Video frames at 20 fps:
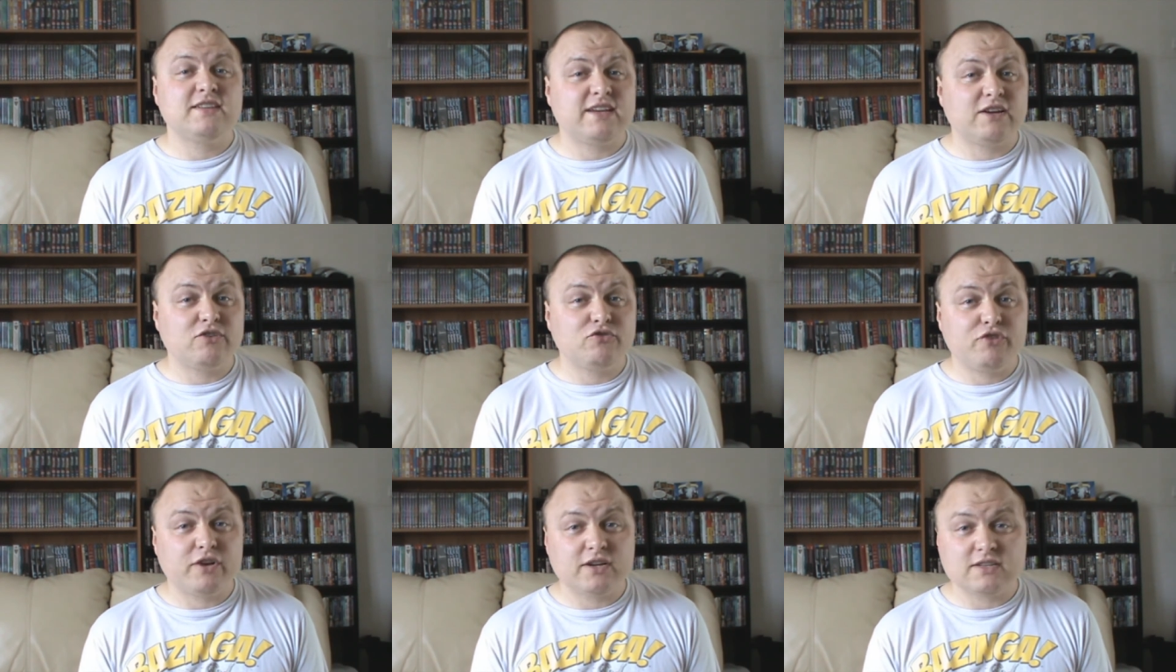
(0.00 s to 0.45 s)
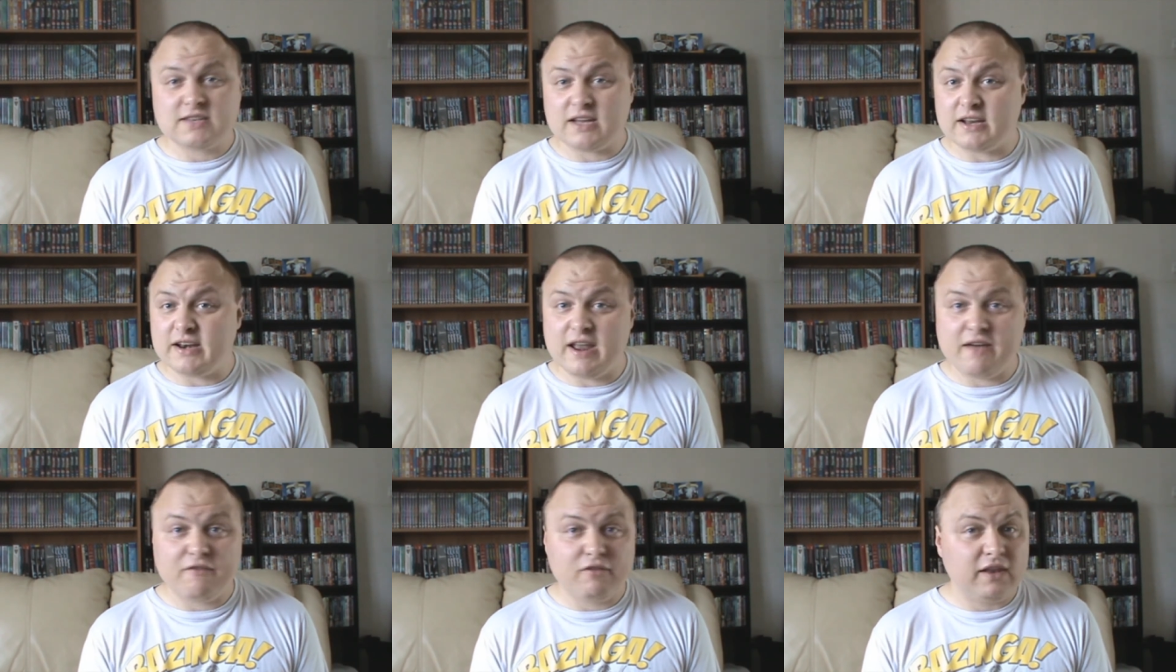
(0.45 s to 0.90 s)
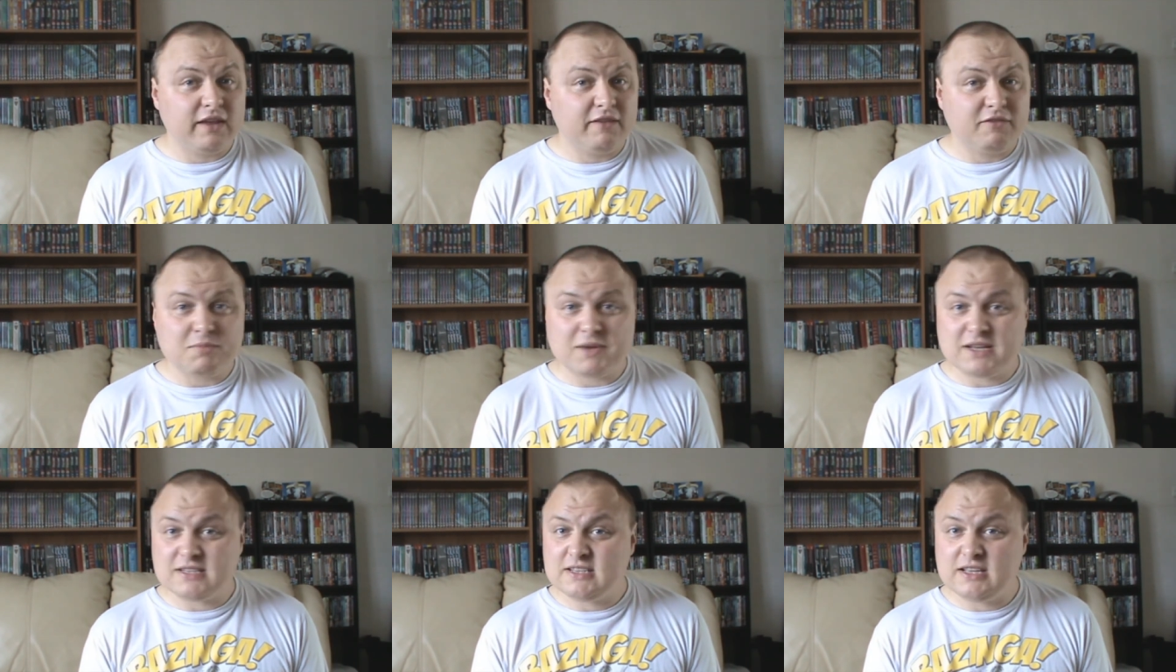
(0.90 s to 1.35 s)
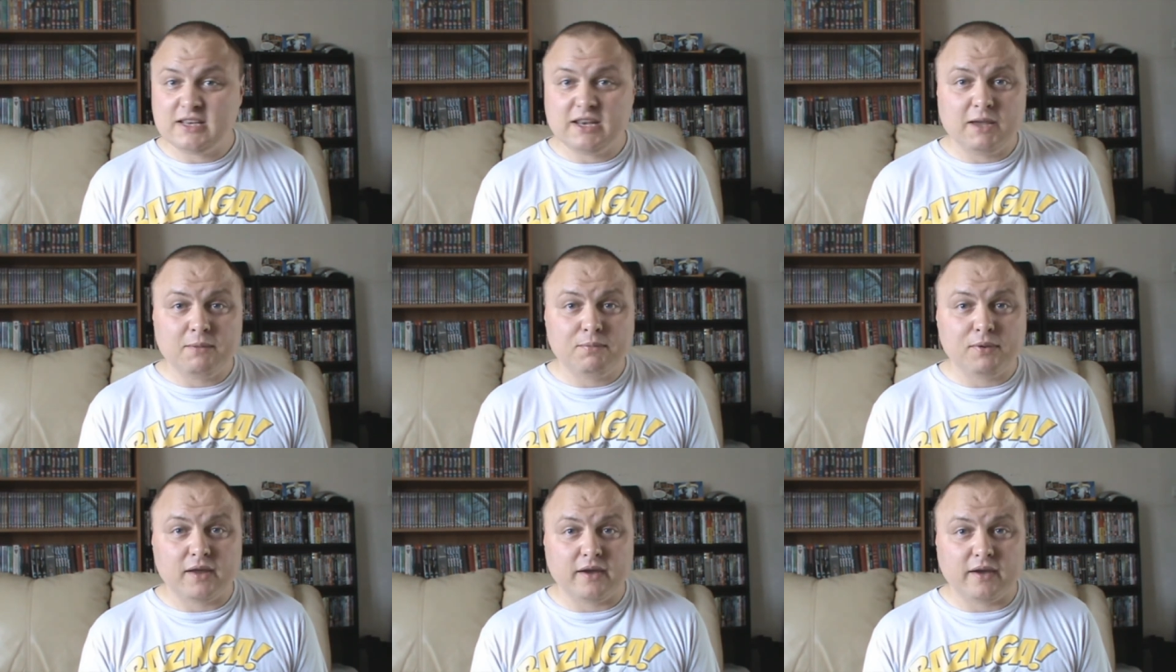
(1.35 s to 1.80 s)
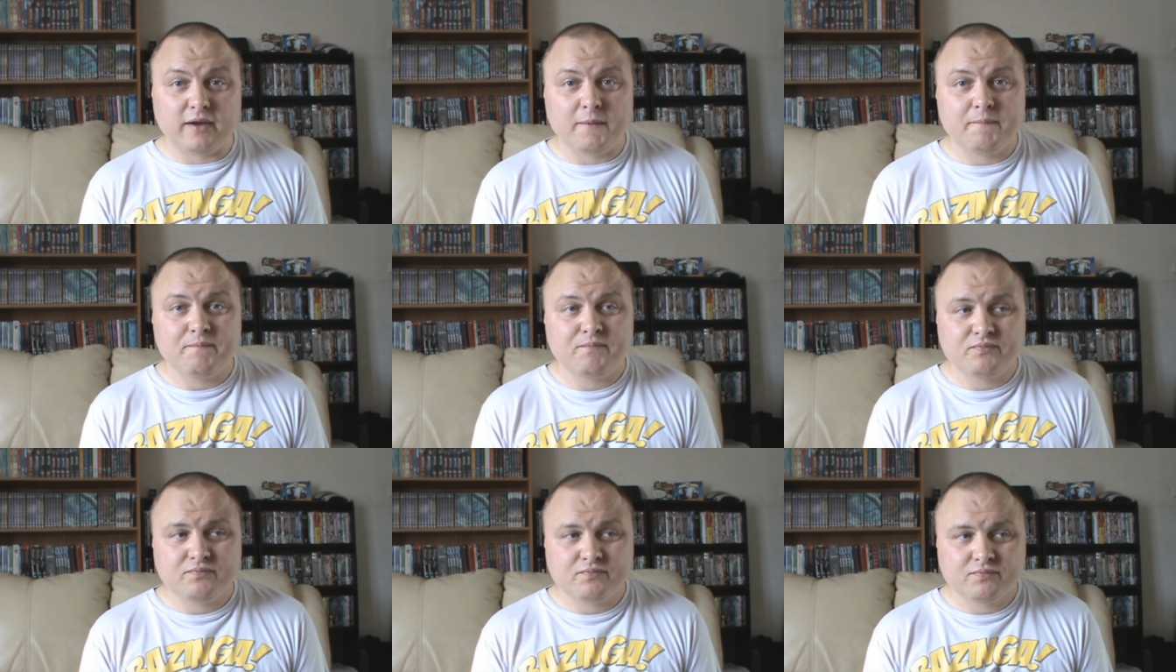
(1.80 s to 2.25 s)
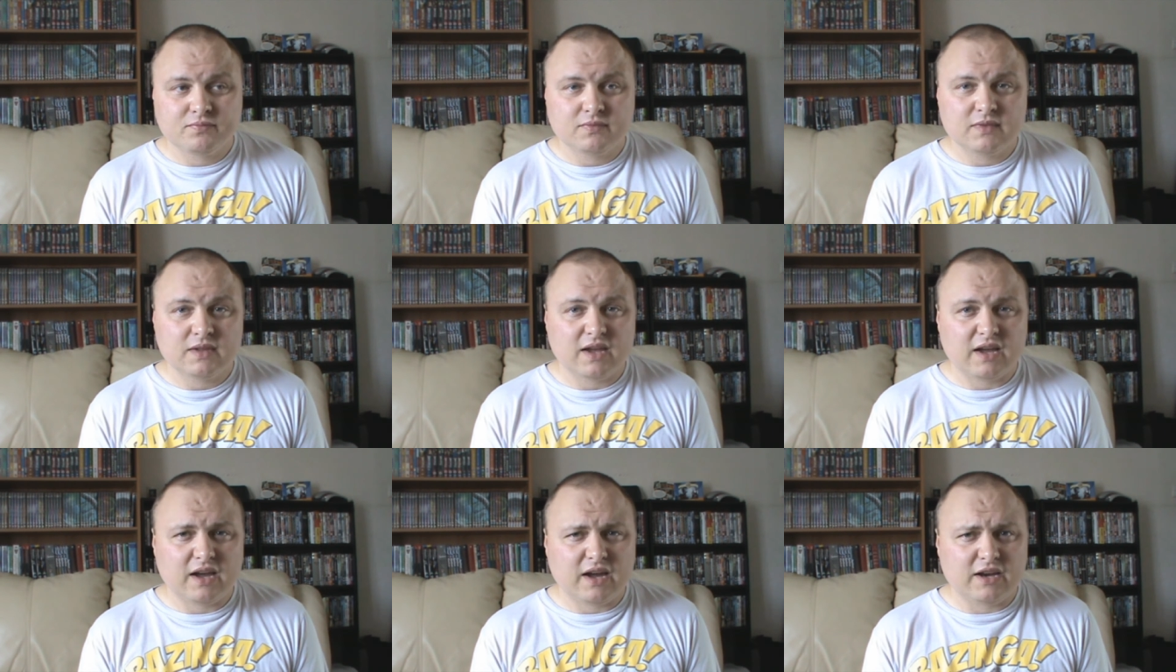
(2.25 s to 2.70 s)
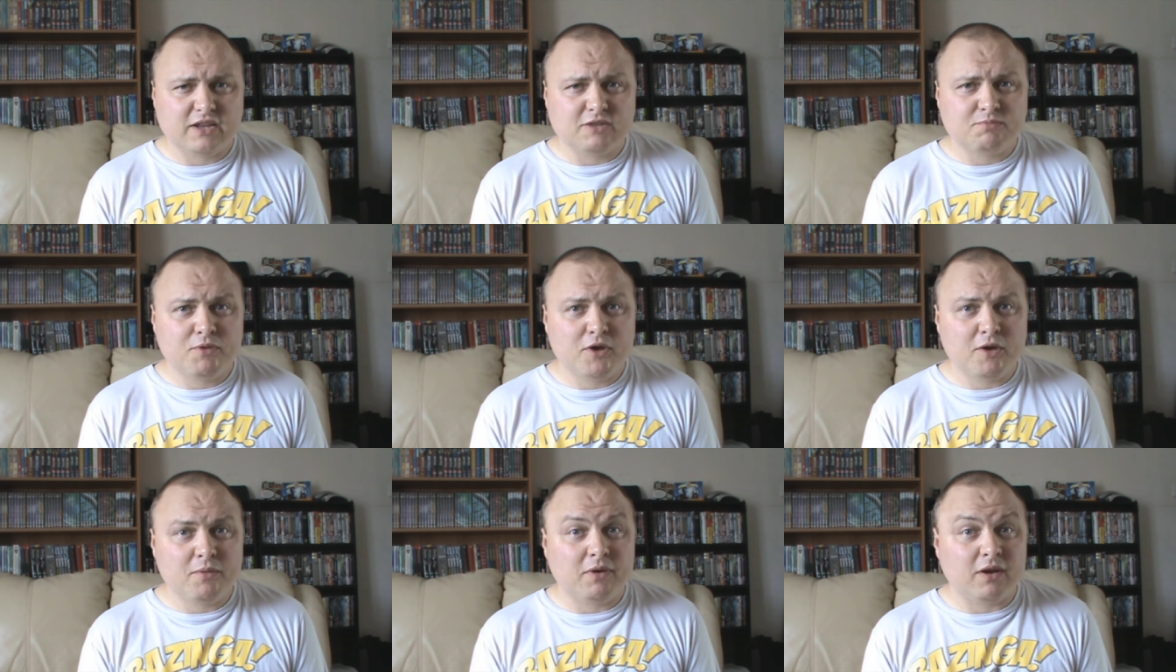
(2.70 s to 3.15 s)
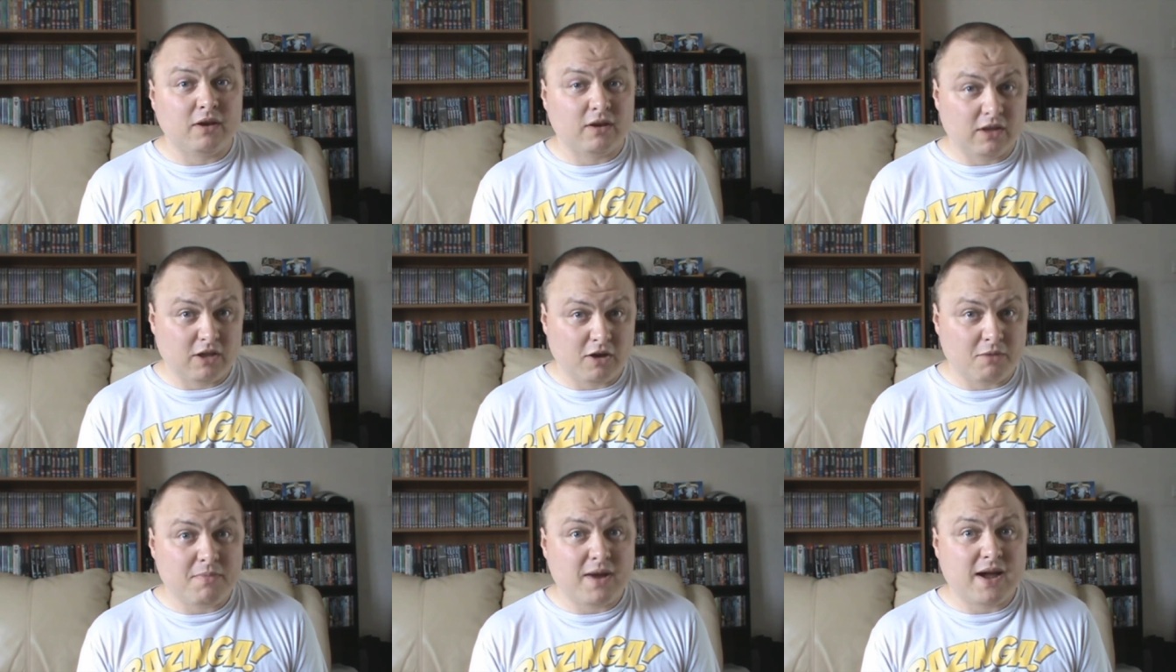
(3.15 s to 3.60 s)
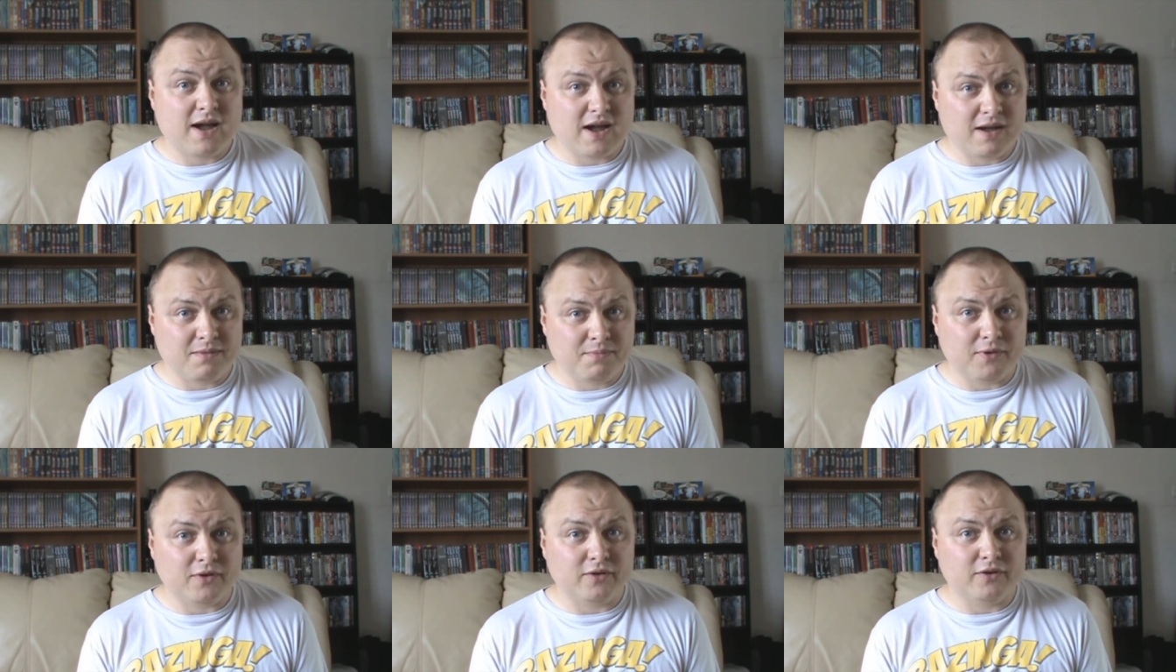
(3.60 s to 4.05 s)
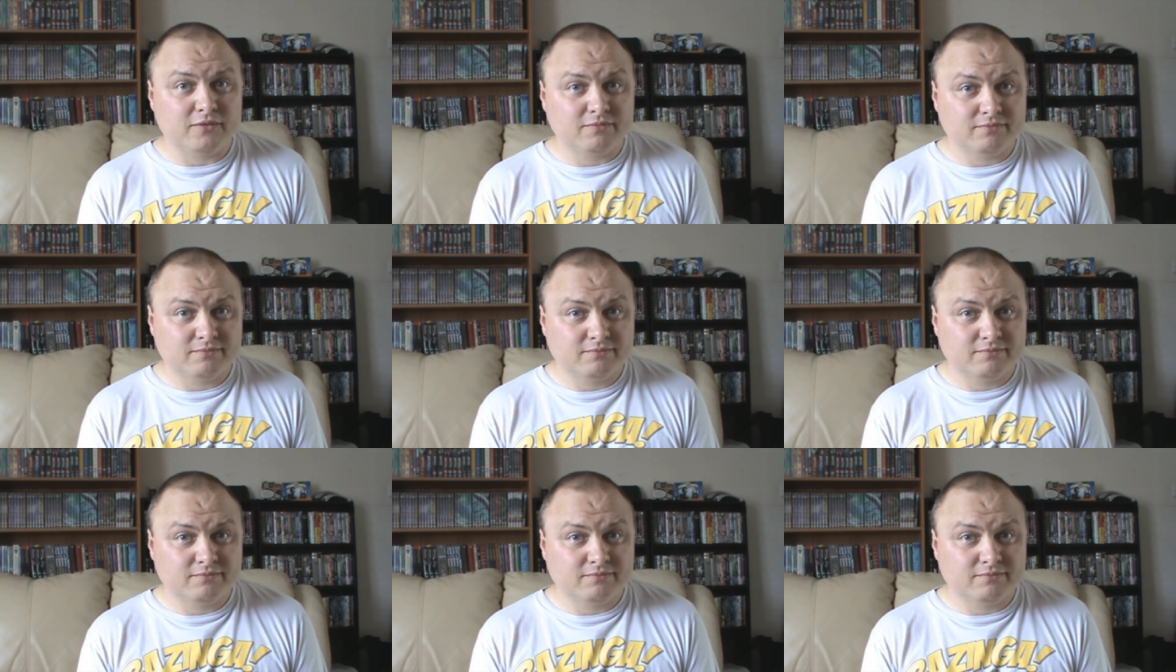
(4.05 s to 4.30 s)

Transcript: soundtracks that never leaves my CD player and is permanently on my iPod.